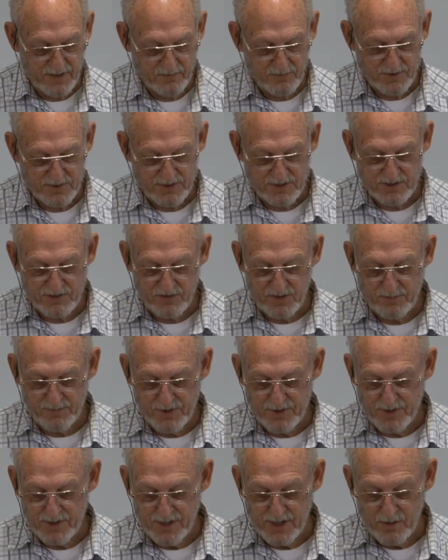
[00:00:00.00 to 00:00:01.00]
It was
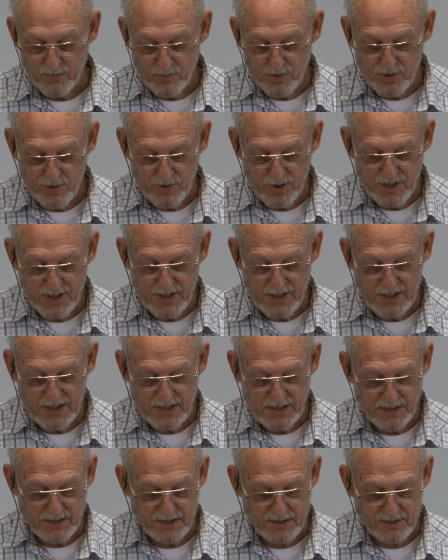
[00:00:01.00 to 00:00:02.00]
distributed to anyone who had
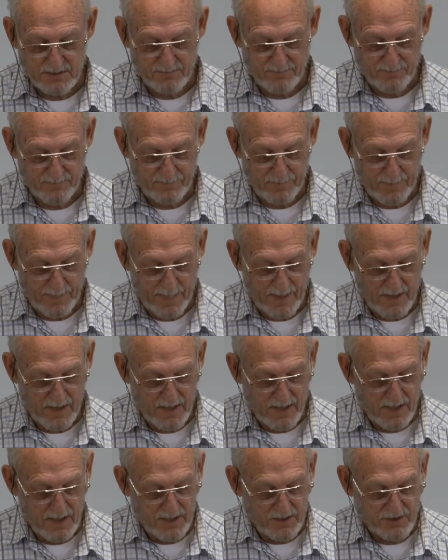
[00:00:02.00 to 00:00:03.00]
needs.
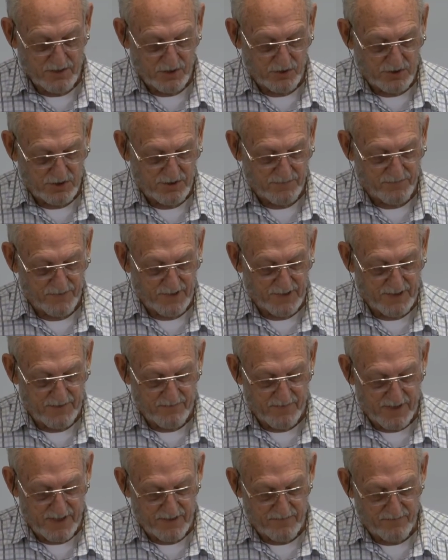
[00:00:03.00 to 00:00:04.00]
Joseph, a
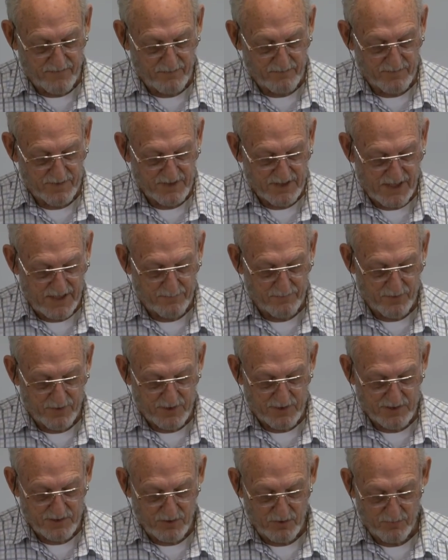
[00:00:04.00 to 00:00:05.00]
Levite from
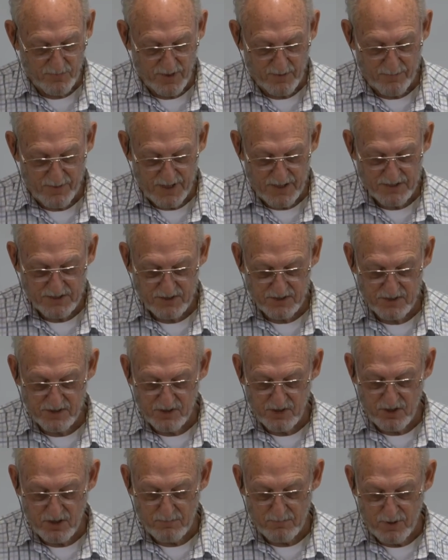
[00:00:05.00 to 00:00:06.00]
Cyprus, whom the apostles
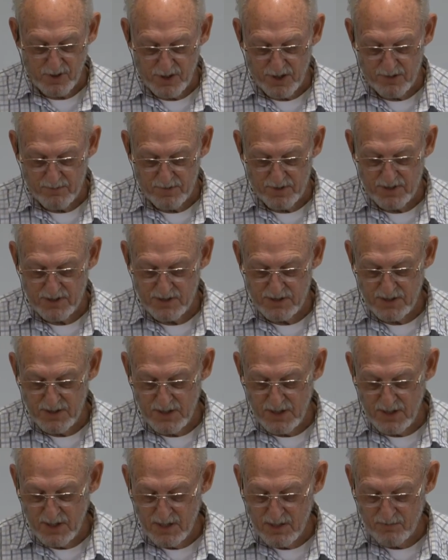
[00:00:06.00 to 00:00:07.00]
called Barnabas,
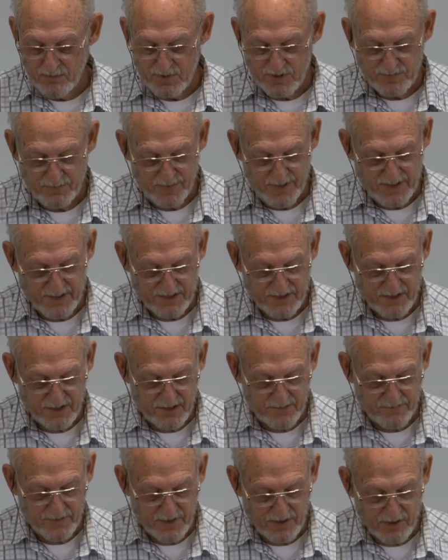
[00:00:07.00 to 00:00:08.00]
which means son
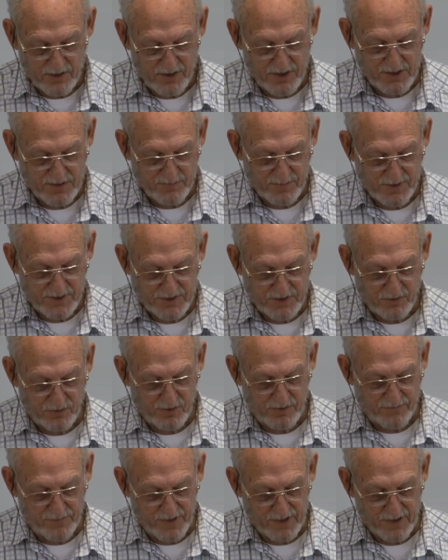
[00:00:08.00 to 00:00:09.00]
of encouragement,
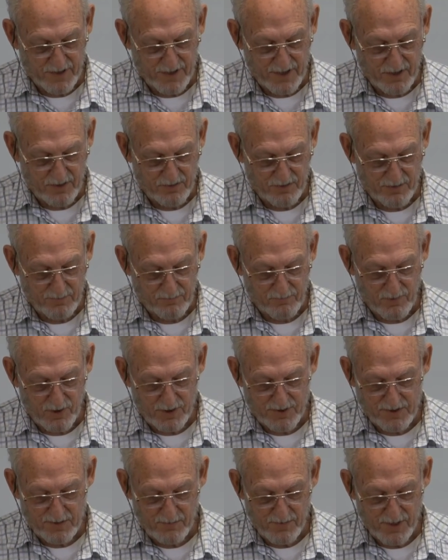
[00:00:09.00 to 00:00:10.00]
sold a field he owned,
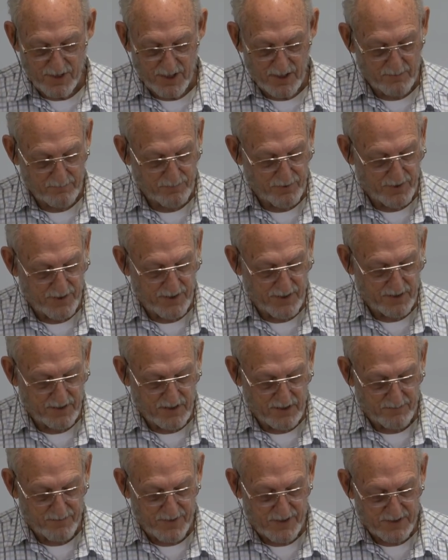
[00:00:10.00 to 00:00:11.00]
brought the money, and put it at
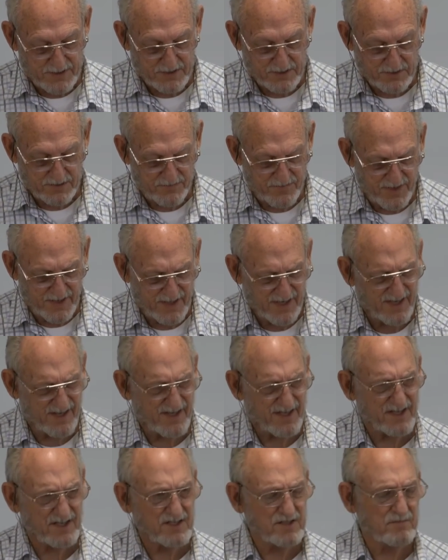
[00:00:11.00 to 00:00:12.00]
the apostles' feet. Now,
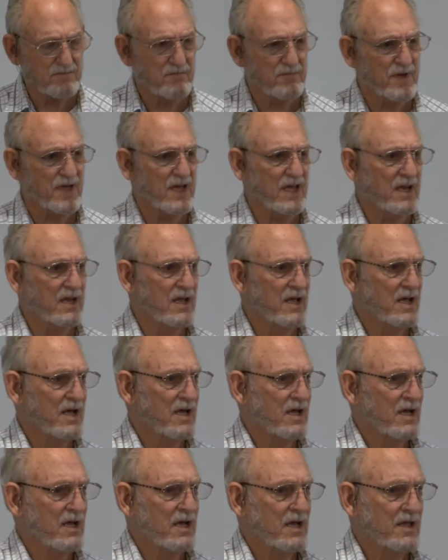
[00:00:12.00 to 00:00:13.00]
that doesn't mean
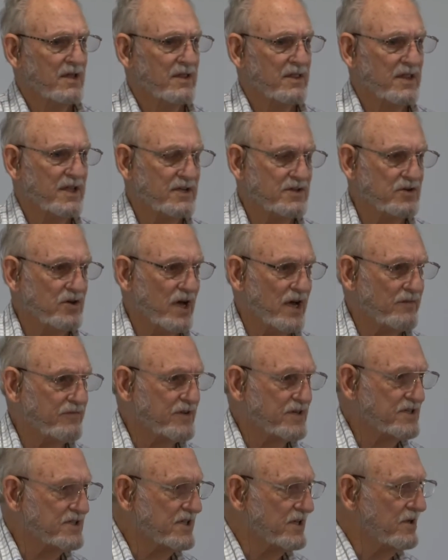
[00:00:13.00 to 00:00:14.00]
that you have
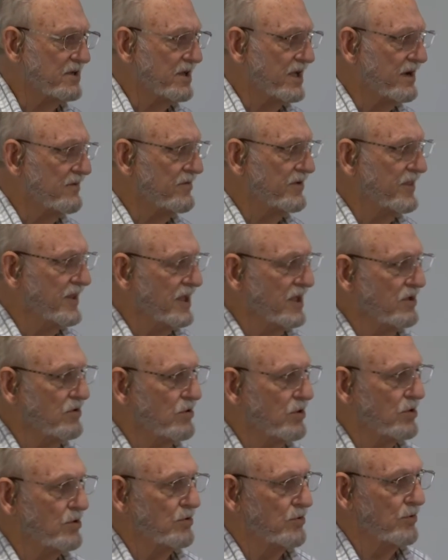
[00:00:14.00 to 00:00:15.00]
to sell everything you
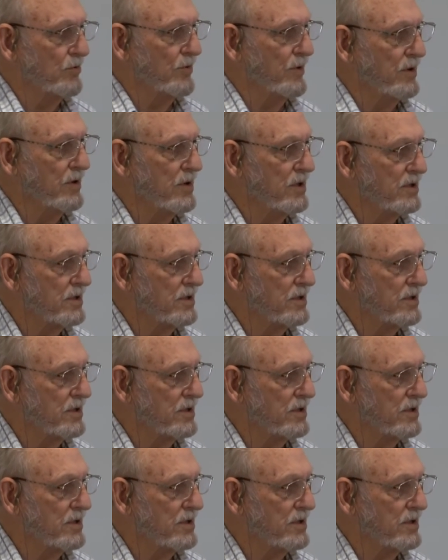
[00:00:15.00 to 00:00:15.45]
own.